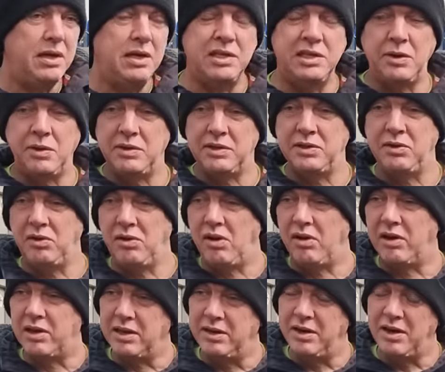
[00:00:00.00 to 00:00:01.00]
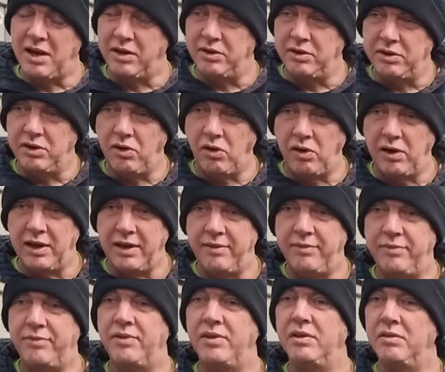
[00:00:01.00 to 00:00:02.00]
So it's not like a nut and an
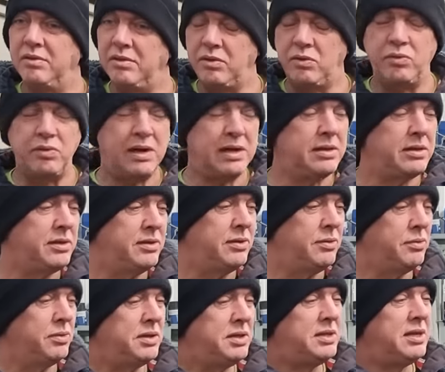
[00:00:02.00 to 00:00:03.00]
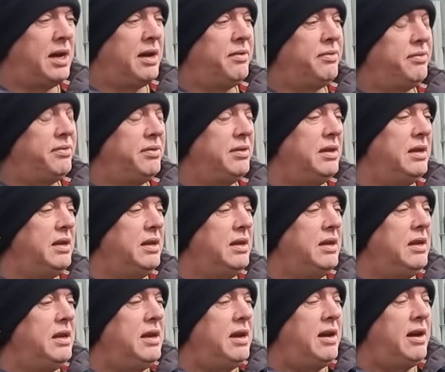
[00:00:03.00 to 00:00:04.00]
olive and all that sort of stuff.
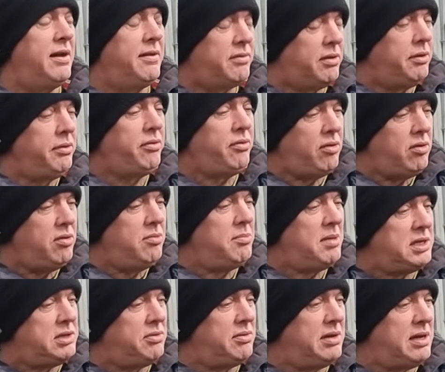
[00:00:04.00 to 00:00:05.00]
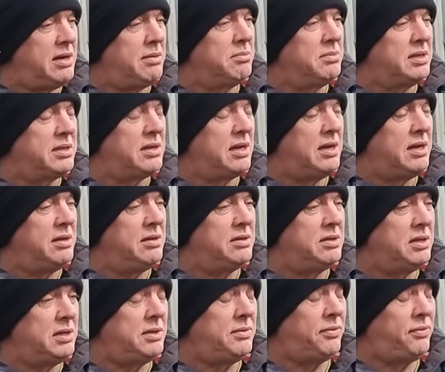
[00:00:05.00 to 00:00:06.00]
And I've gone through measuring up and,
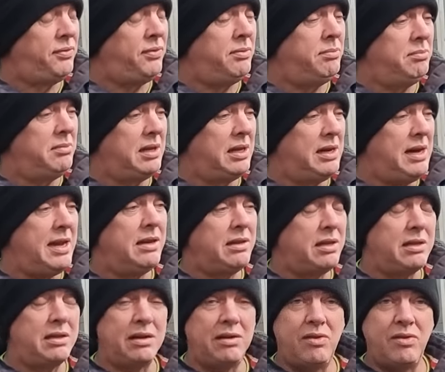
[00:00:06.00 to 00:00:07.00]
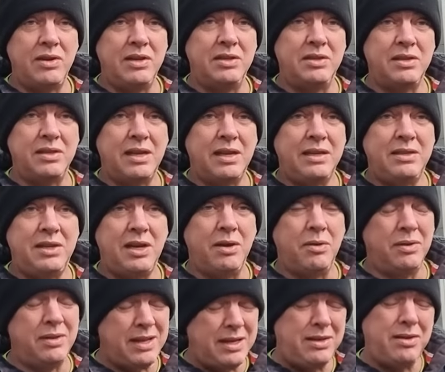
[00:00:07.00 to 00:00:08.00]
just from the length of the lines that they
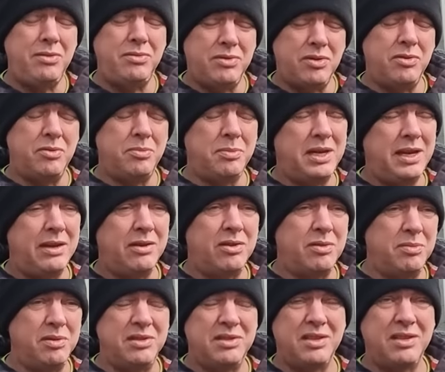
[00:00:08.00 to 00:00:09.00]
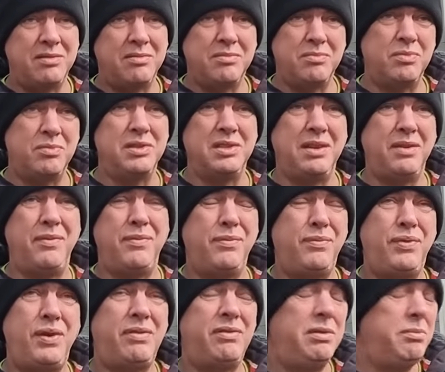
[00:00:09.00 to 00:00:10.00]
do, and they do do them in increments, uh, was it
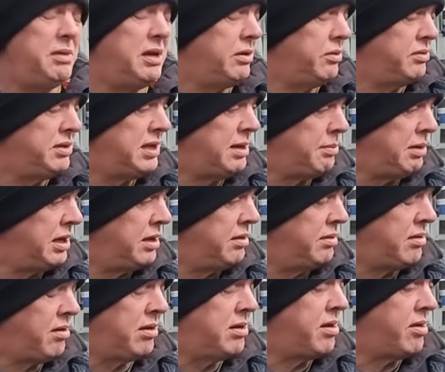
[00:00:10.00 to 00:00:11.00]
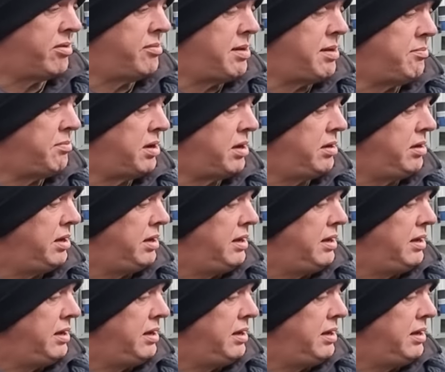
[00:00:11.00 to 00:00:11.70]
50 mil or something? I can't remember.